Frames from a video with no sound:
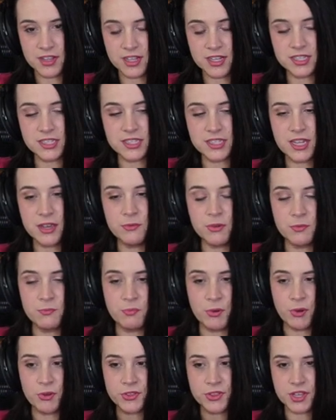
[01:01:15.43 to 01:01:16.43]
Because they were
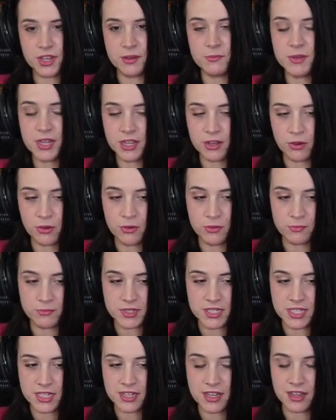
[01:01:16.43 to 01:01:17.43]
both coming
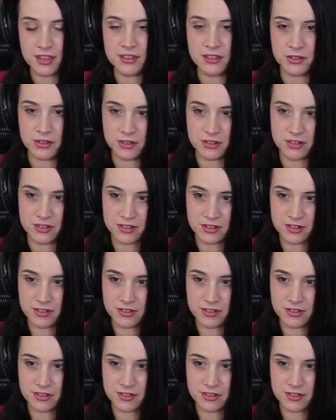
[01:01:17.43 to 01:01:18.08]
home together.